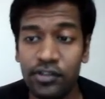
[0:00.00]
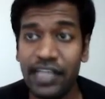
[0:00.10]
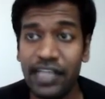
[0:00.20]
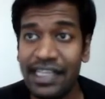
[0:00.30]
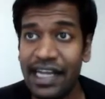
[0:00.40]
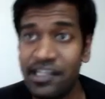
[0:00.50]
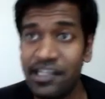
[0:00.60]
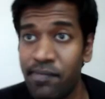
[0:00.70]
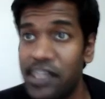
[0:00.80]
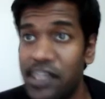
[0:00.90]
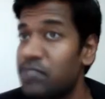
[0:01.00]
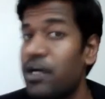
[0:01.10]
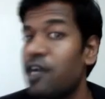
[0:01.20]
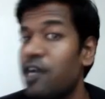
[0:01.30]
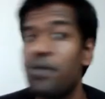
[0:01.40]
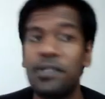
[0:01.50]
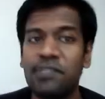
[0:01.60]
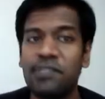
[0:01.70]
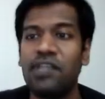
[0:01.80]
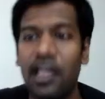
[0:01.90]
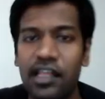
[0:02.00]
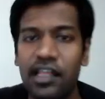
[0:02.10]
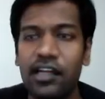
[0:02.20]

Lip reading: take that as a benchmark or maybe something like that.